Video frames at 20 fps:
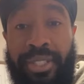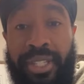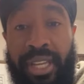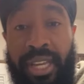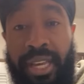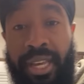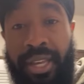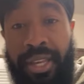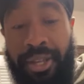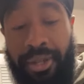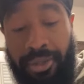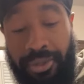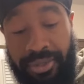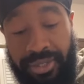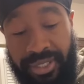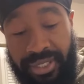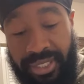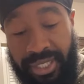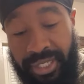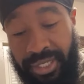"Hail
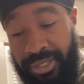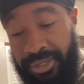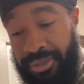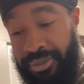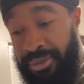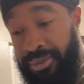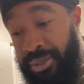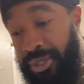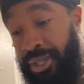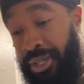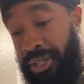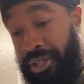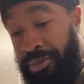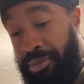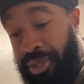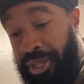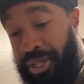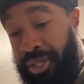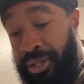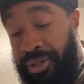Satan." Hey,
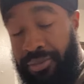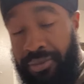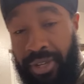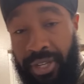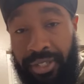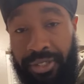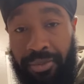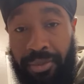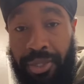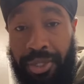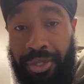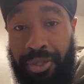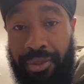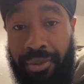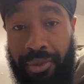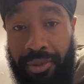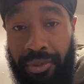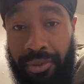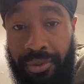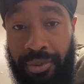man, if that's what you
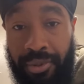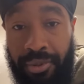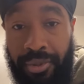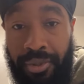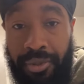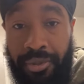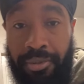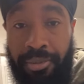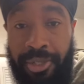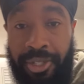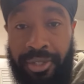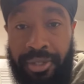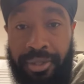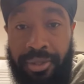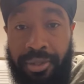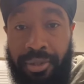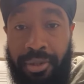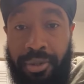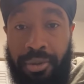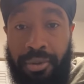do you, man?
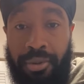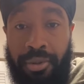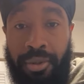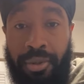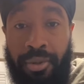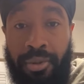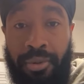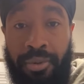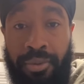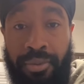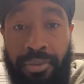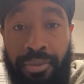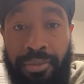Do you?